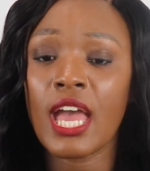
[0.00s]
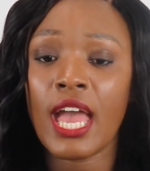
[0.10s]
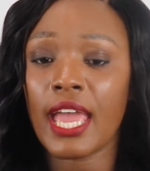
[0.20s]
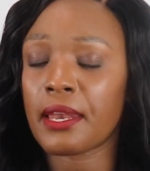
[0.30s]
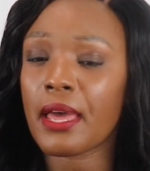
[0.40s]

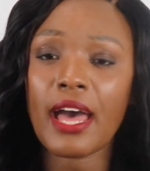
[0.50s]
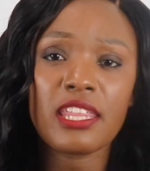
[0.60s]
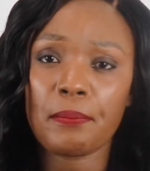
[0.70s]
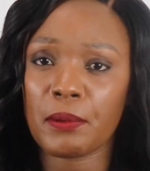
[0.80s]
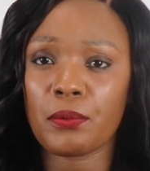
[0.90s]
And
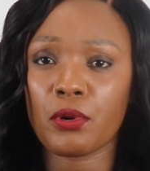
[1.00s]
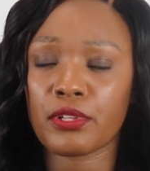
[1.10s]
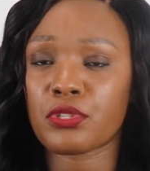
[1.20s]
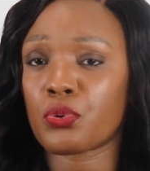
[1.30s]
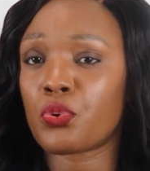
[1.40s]
other people
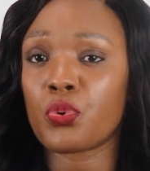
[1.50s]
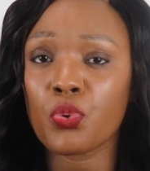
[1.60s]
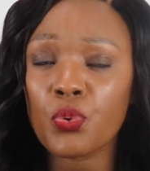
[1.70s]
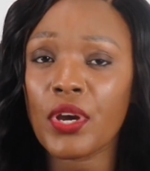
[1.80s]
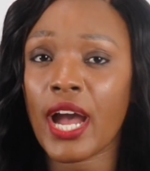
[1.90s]
also
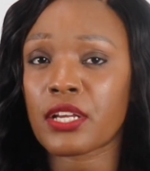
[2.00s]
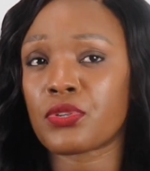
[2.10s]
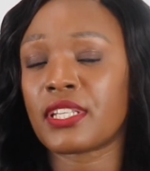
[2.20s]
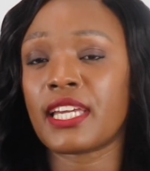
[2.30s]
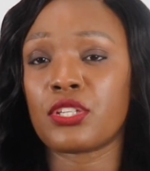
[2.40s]
who
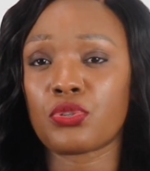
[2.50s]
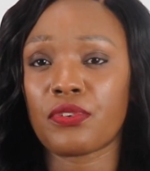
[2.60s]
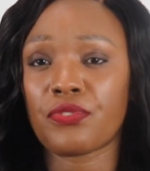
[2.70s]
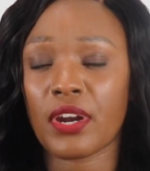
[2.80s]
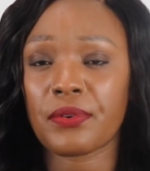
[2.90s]
actually enjoy
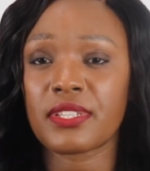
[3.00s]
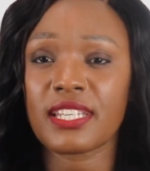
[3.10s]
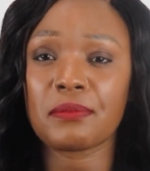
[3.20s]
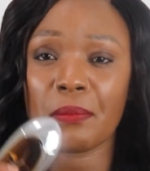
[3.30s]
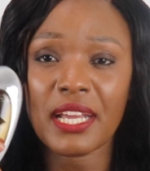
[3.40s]

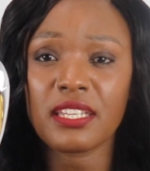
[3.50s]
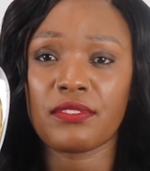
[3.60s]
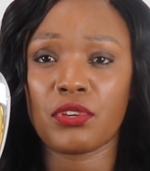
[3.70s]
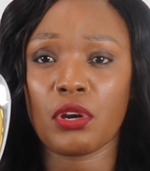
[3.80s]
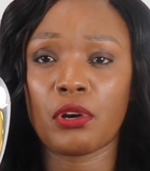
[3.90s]
fragrances might give
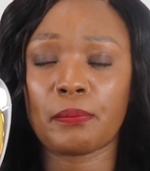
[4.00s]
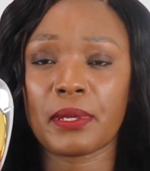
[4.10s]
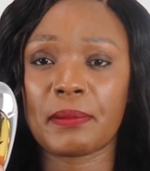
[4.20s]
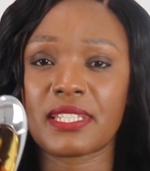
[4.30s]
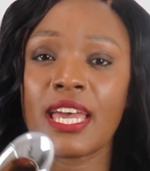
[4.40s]
you a
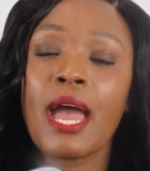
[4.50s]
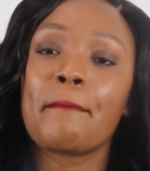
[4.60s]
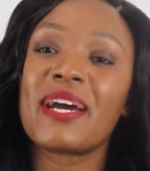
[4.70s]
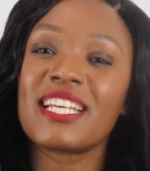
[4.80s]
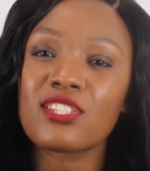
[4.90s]
compliment.
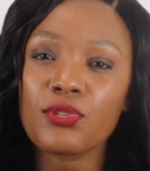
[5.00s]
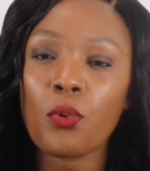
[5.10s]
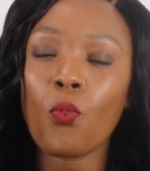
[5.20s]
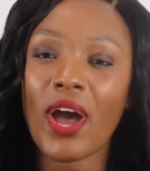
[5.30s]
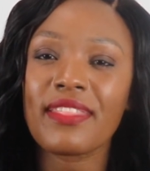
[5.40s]
But it's
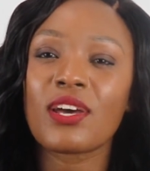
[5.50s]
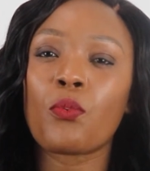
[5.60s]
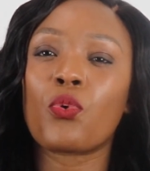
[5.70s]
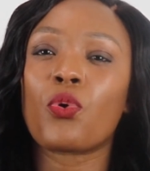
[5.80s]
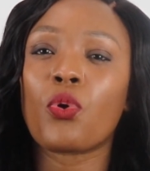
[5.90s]
not one that
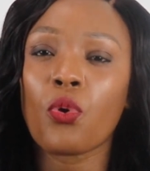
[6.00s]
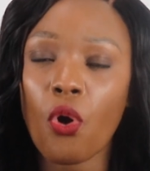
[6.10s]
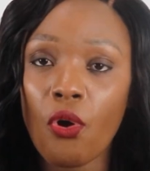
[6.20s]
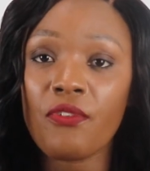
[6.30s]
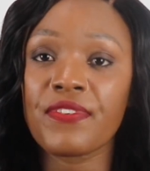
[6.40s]
will
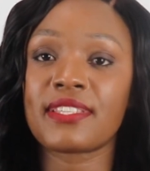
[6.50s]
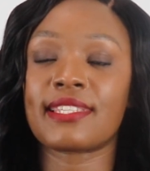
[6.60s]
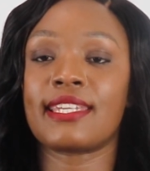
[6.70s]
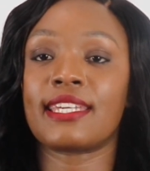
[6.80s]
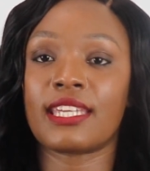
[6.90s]

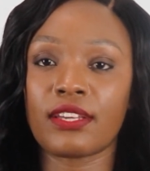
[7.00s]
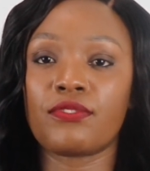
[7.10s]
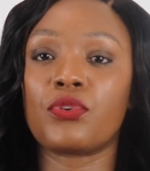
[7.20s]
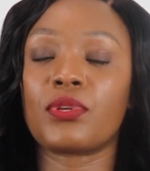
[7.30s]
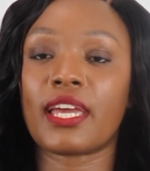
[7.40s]
obviously give
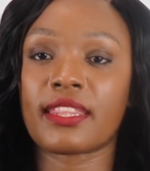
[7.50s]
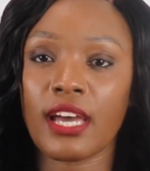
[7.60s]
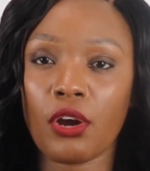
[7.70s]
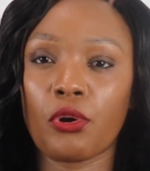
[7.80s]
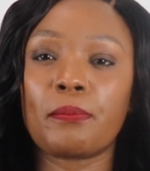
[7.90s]
you like
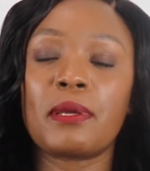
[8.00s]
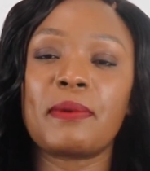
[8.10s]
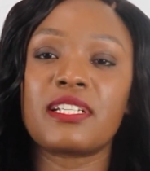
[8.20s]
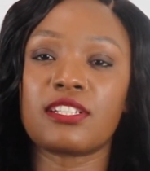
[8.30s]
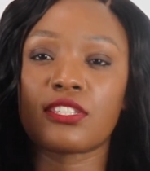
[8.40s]
that
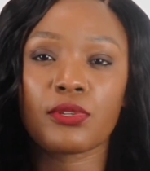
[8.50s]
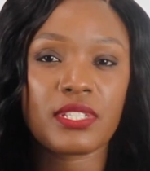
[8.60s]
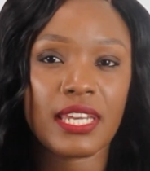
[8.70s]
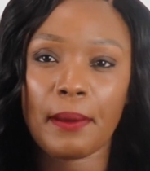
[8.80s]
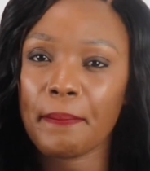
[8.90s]
compliment. It's not
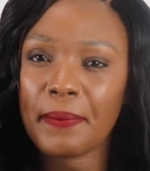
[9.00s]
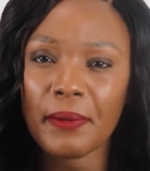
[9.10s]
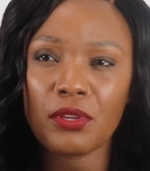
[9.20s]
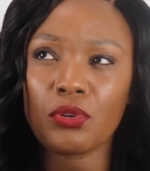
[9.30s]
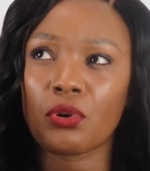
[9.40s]
an,
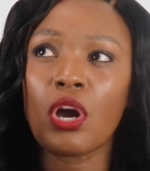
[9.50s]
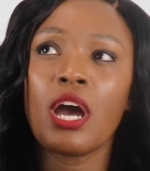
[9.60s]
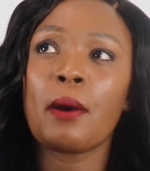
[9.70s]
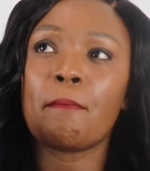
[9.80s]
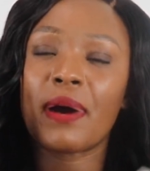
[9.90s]
you know,
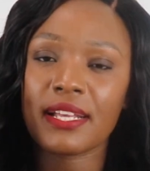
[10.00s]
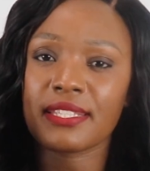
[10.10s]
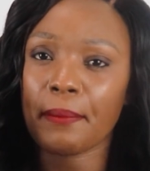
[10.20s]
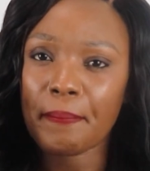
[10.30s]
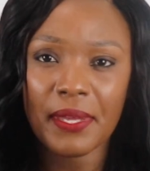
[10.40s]
mass
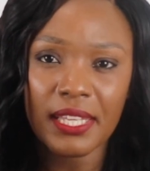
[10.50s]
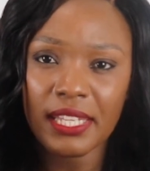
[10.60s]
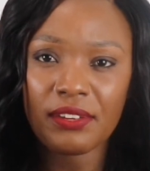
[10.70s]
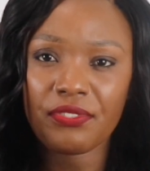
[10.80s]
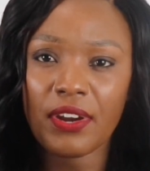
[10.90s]

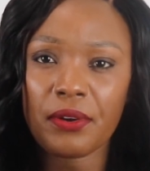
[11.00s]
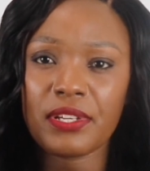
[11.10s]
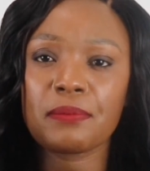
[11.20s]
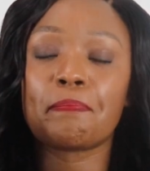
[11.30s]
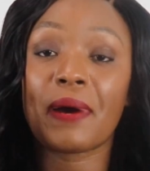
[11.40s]
appealing
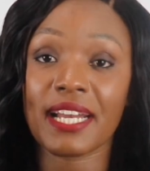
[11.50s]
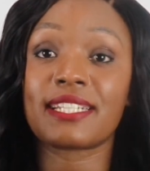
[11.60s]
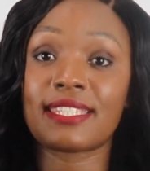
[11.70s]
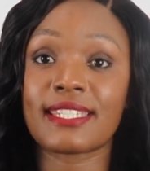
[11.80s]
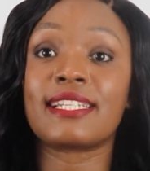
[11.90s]
fragrance, but
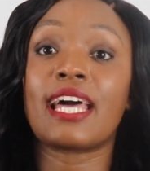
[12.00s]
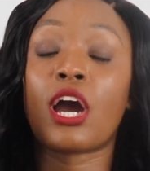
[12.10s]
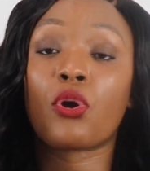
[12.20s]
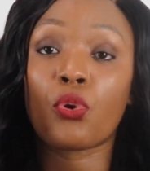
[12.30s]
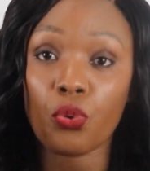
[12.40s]
it's still
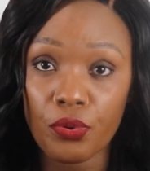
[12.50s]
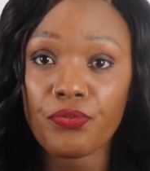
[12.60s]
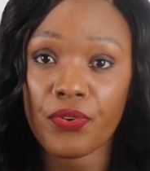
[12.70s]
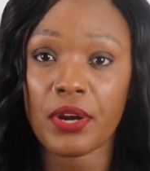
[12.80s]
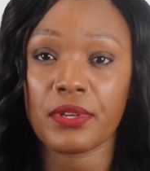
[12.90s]
a good
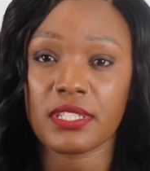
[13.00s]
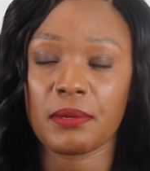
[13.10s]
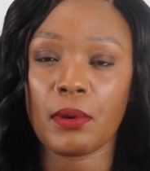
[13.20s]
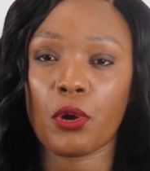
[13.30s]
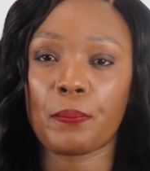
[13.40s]
fragrance
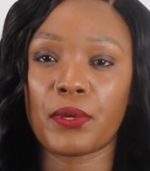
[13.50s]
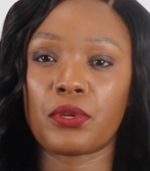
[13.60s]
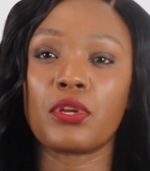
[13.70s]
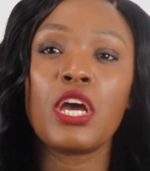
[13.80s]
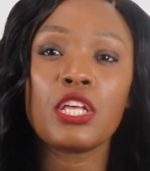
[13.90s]
in my opinion.